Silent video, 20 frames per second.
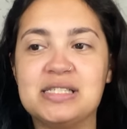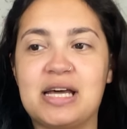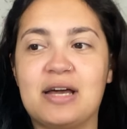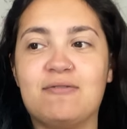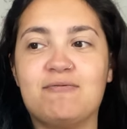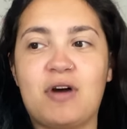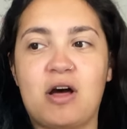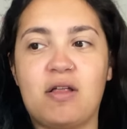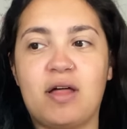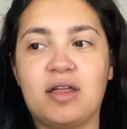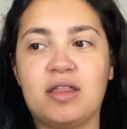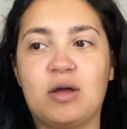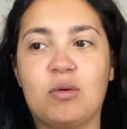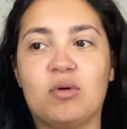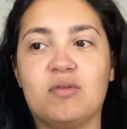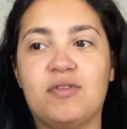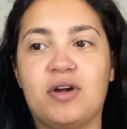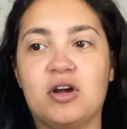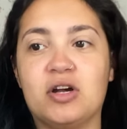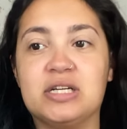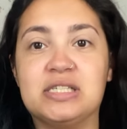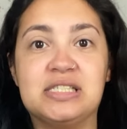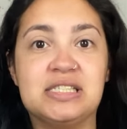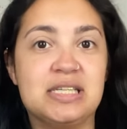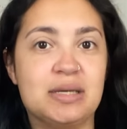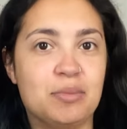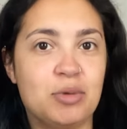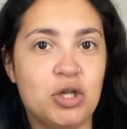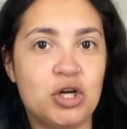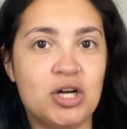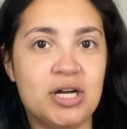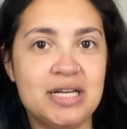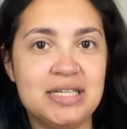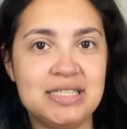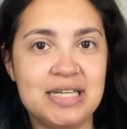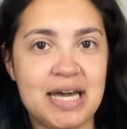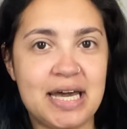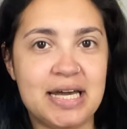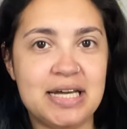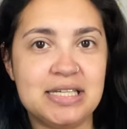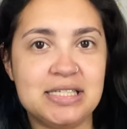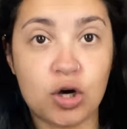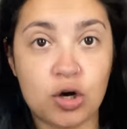I felt like they were very similar in taste.